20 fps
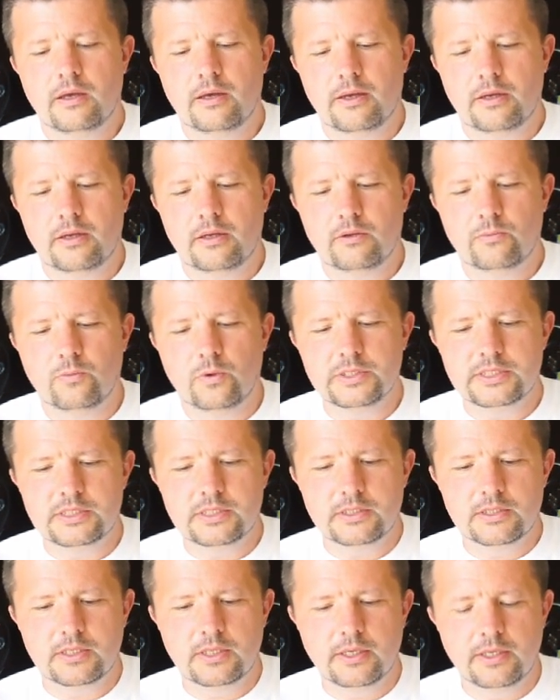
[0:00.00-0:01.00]
And
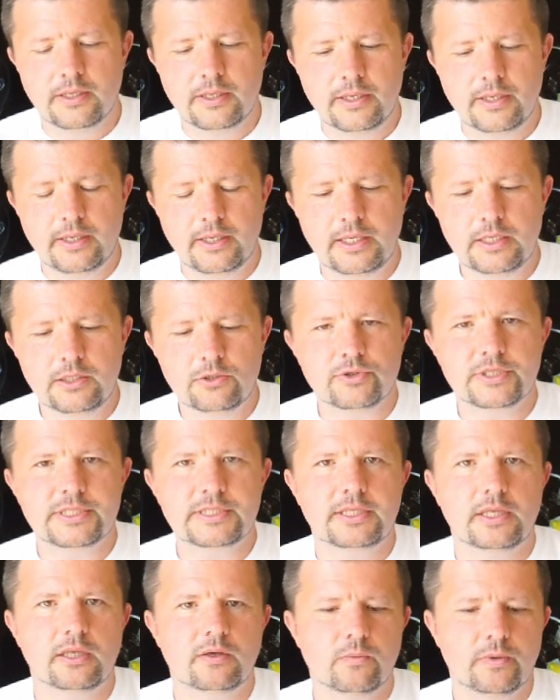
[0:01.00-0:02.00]
what's
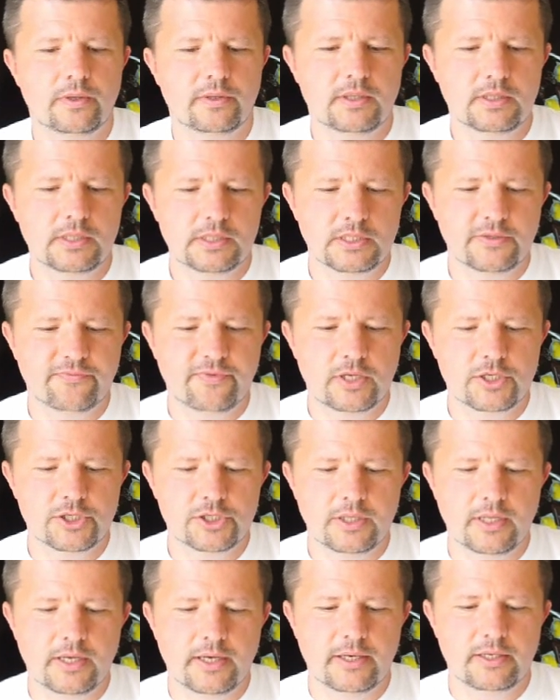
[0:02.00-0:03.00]
interesting with this
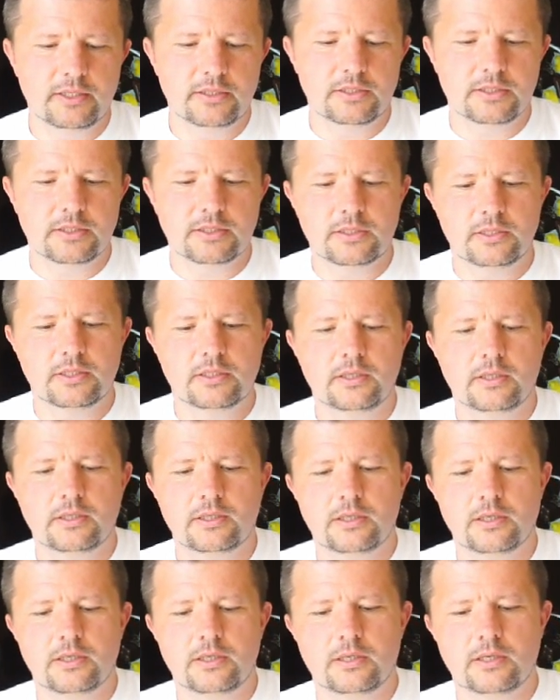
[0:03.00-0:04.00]
flashlight
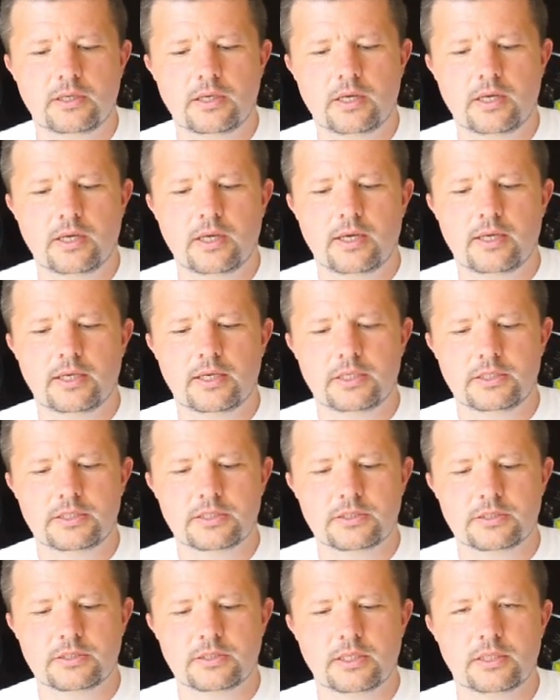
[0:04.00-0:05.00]

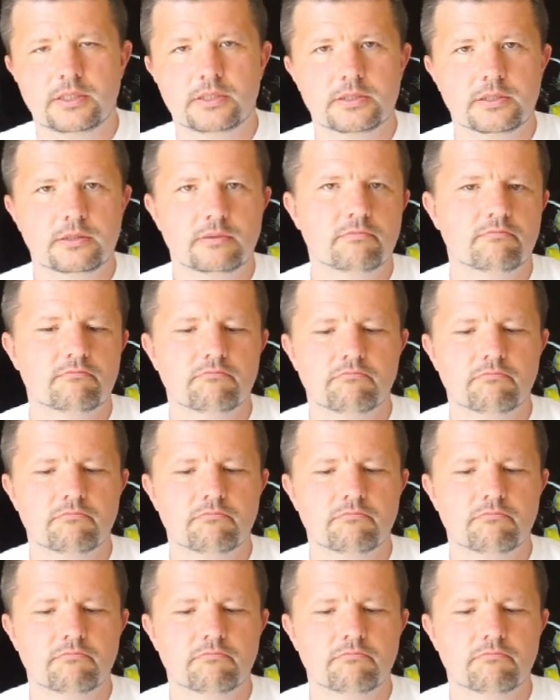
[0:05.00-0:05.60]
is its